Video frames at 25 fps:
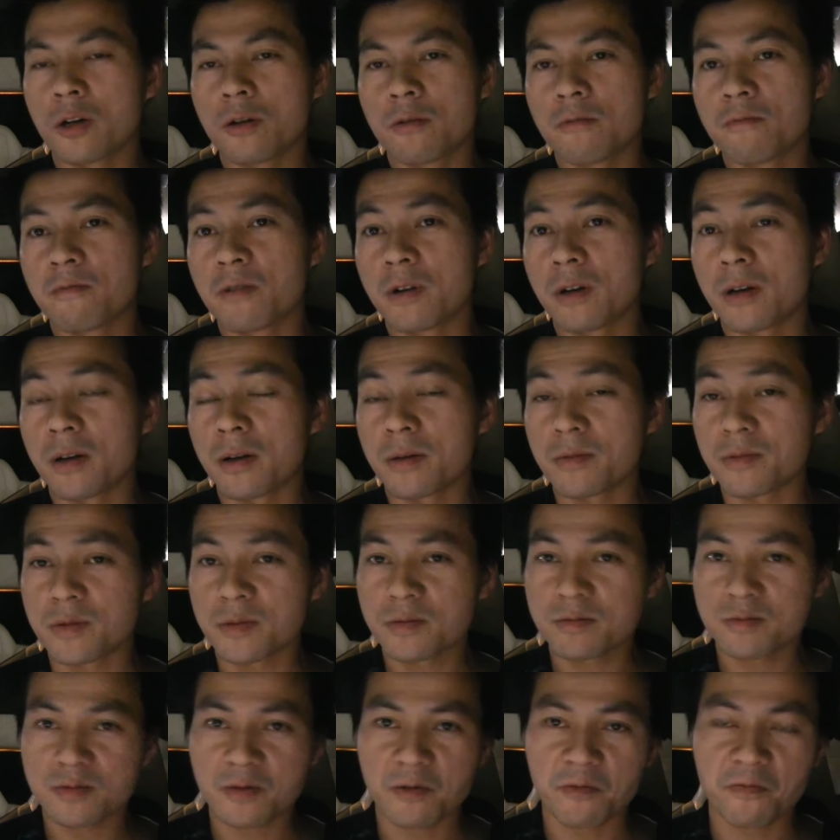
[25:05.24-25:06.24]
of uh,
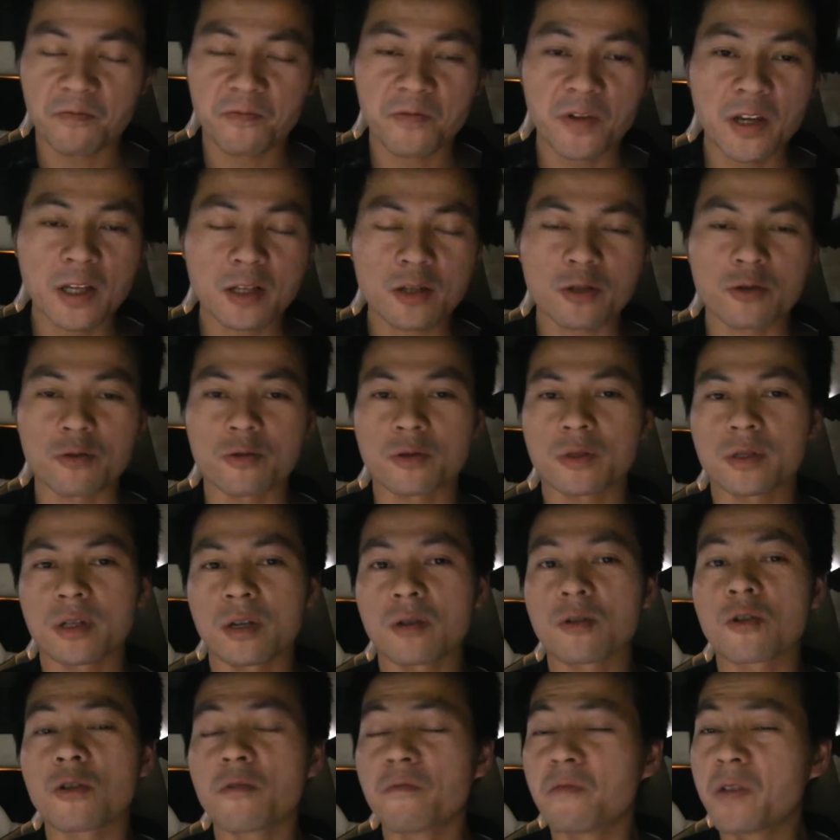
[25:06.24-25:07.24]
features,
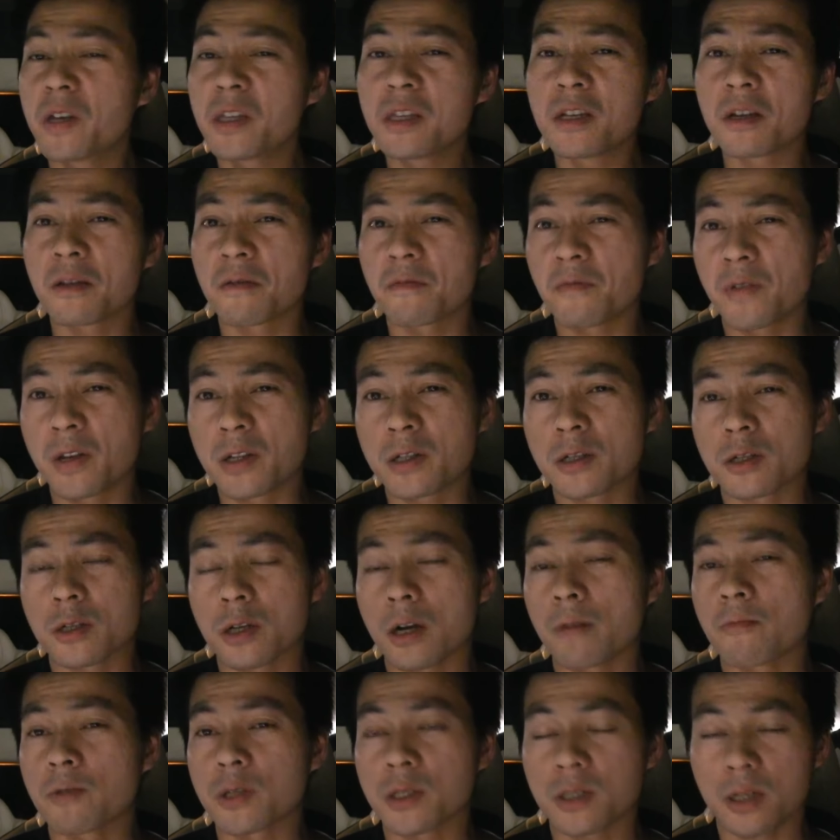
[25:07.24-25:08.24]
convenient features,
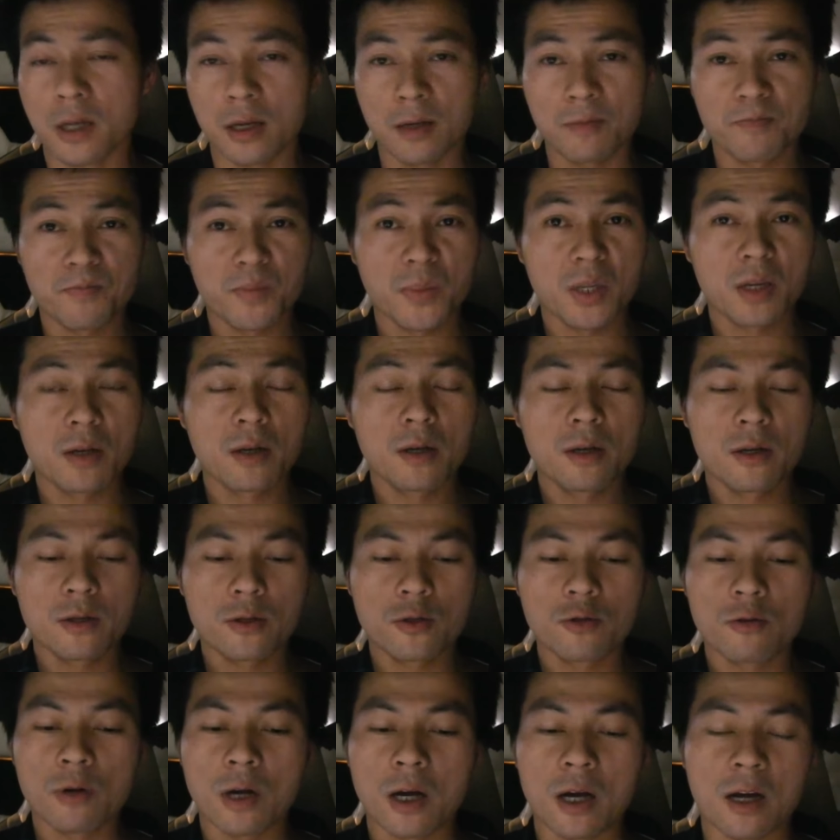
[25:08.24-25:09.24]
I would say.
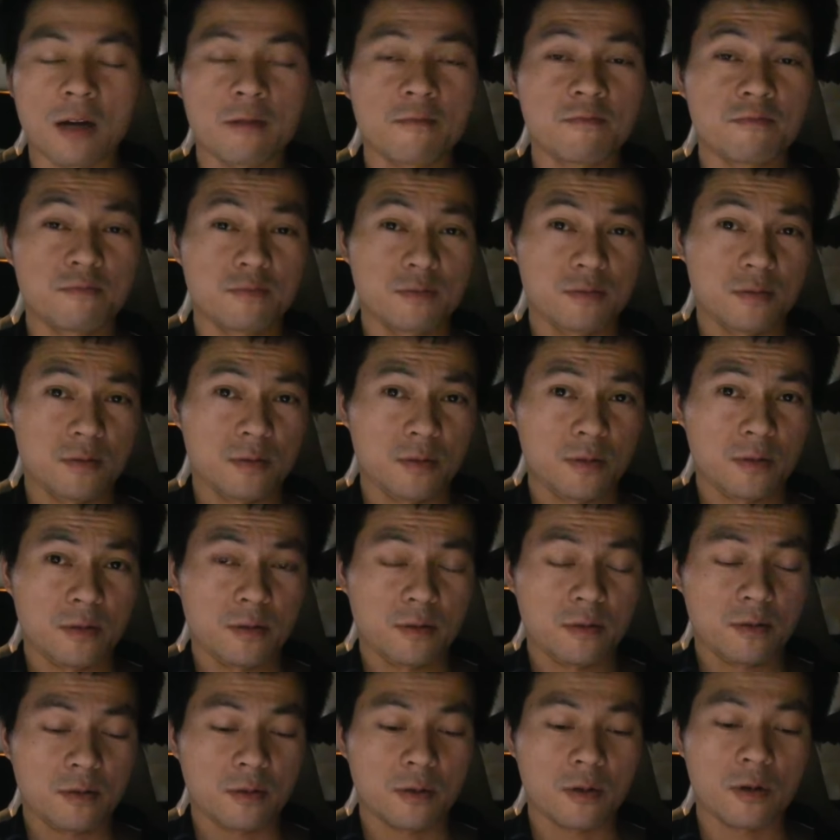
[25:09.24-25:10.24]
You have
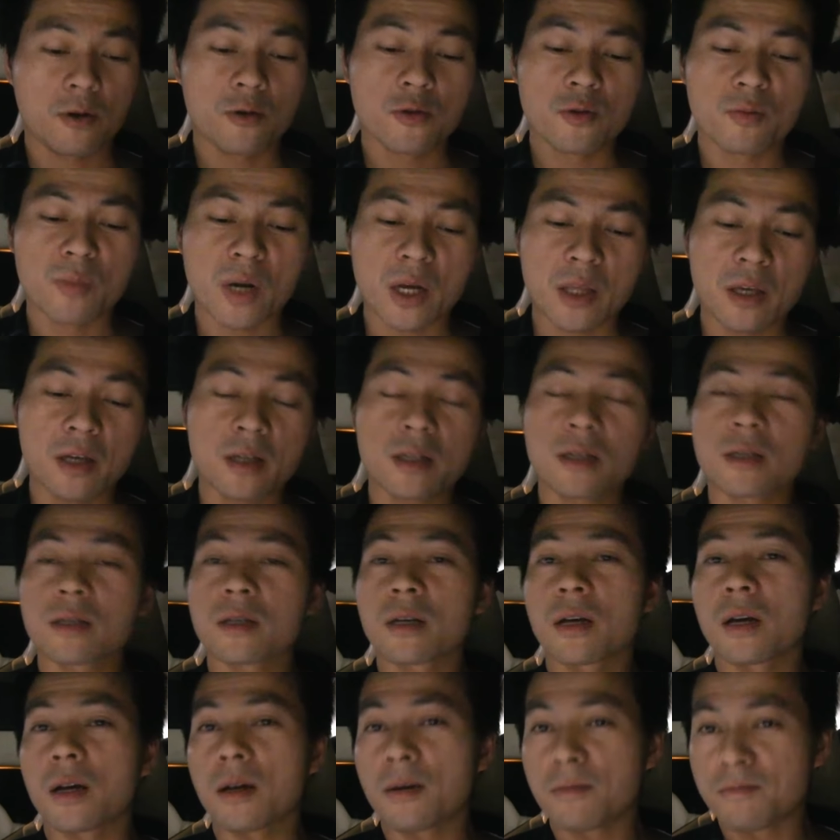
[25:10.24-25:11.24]
automatic
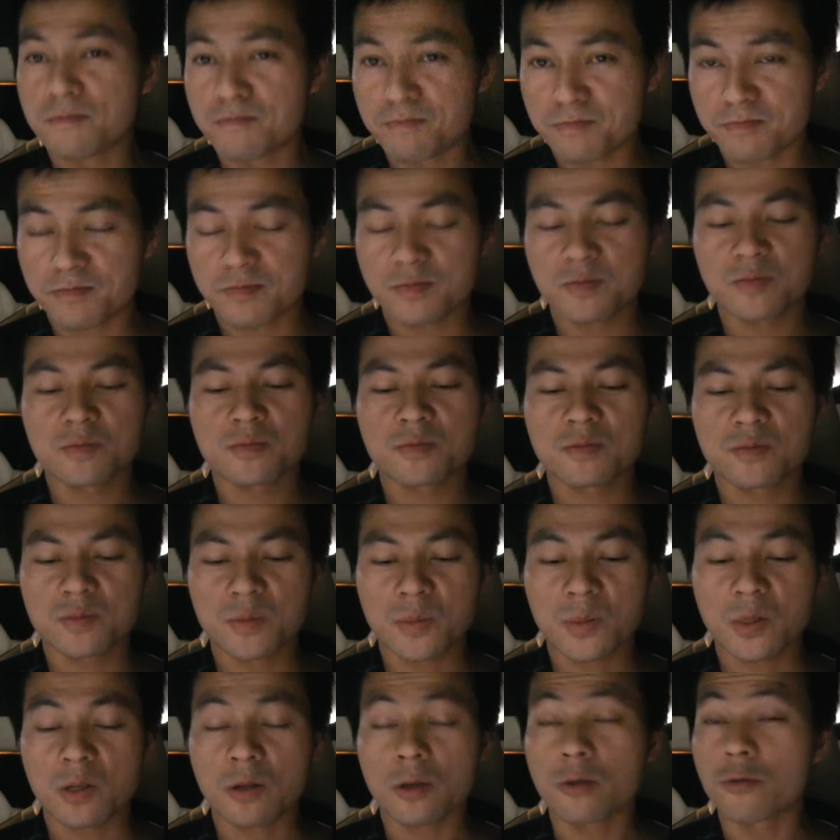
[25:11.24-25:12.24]
um,
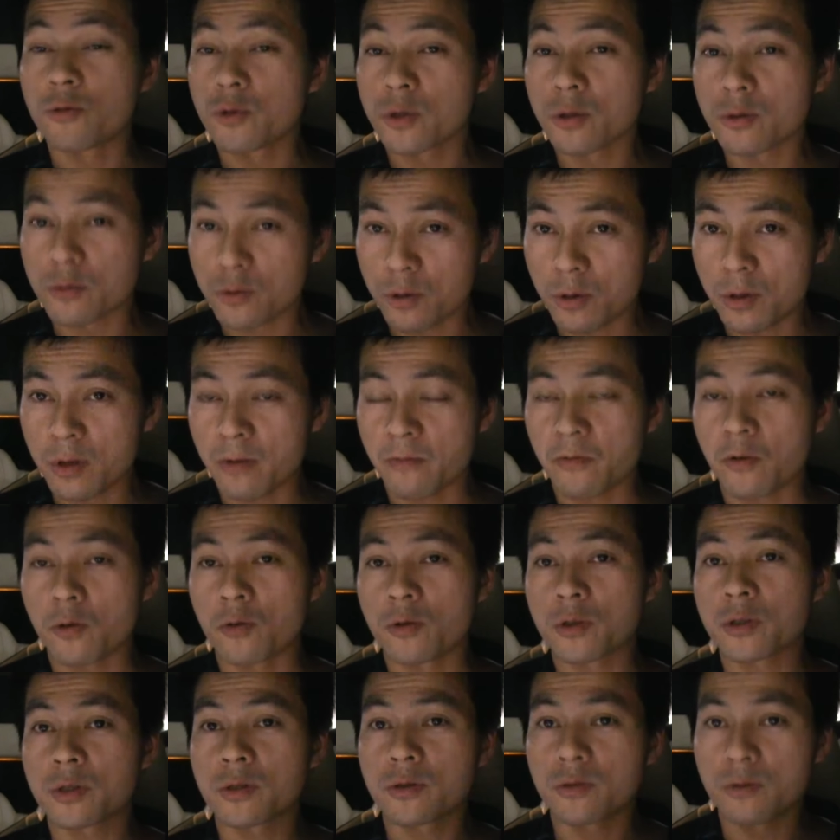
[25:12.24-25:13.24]
cruise control, of
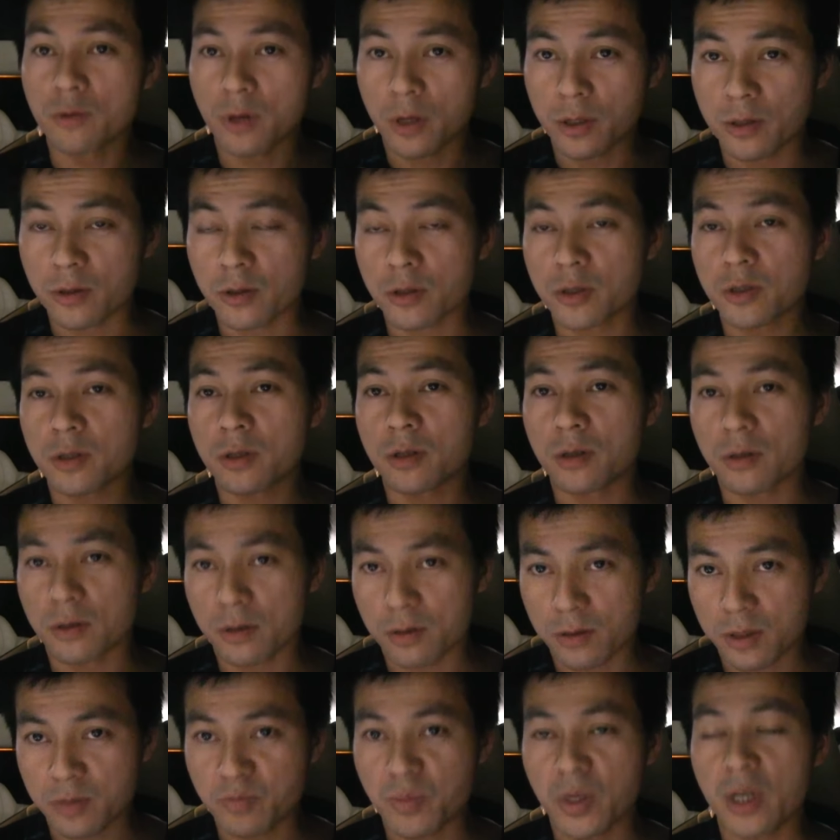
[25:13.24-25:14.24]
course, to adjust
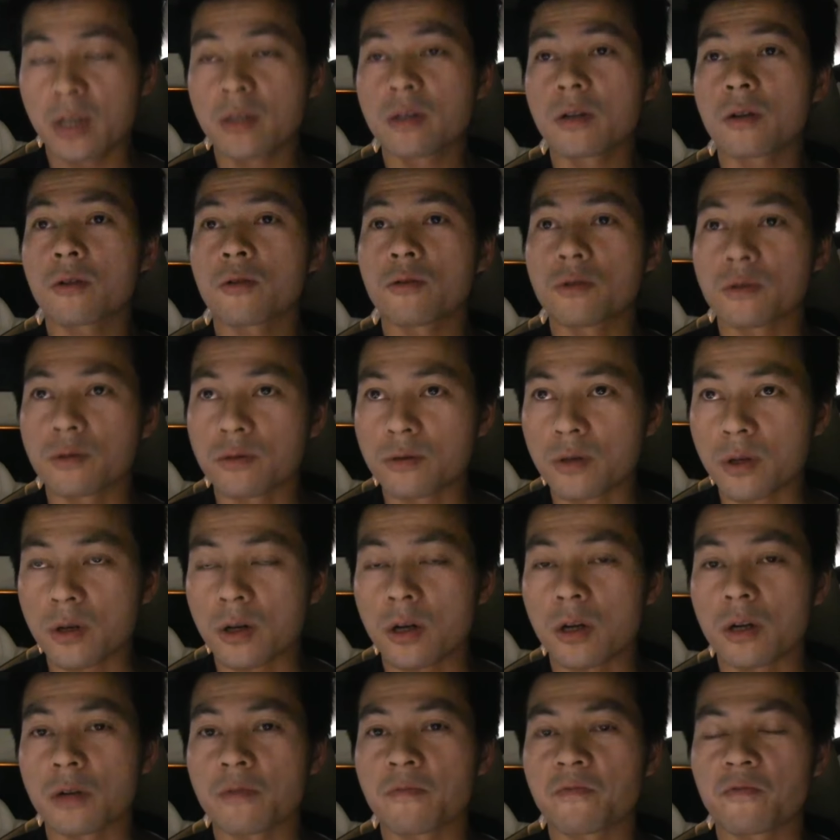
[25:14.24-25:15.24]
the speed according to the
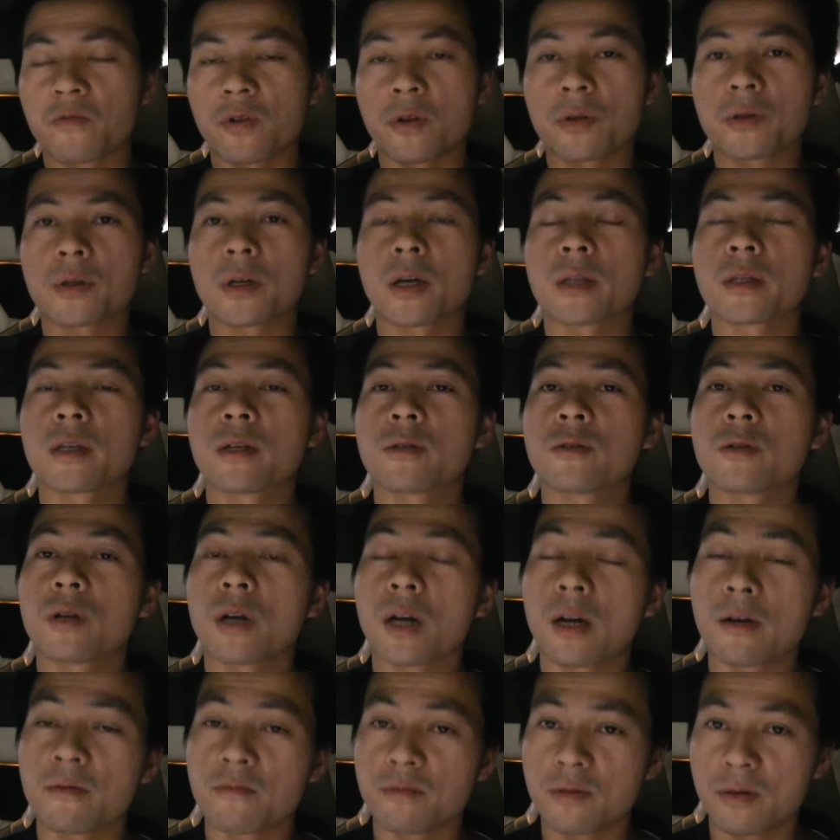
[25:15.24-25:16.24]
car in front, and then you
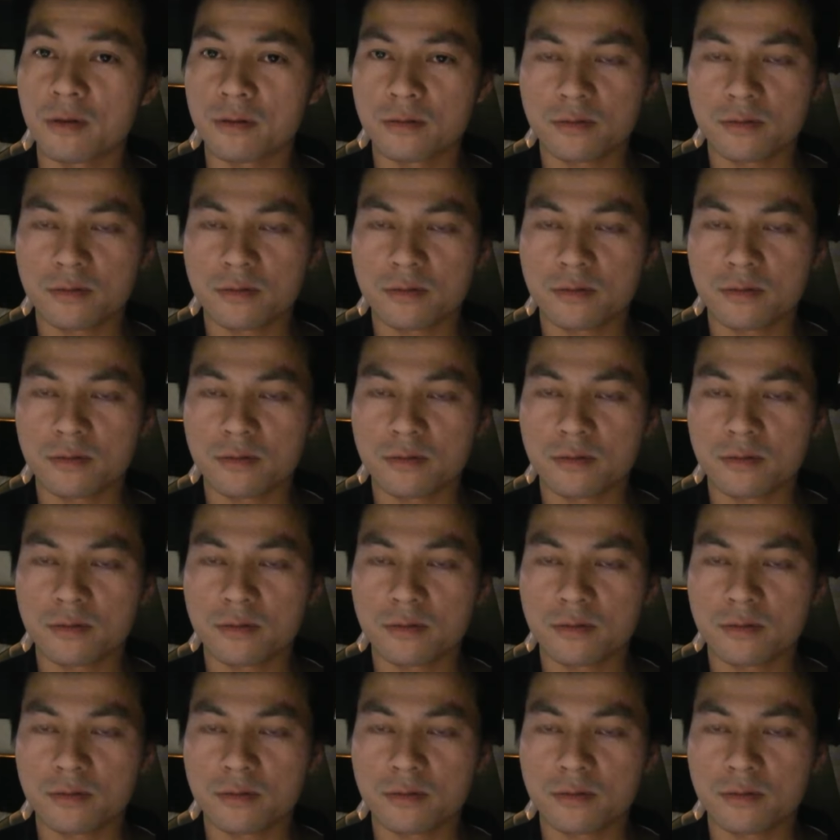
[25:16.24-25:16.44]
have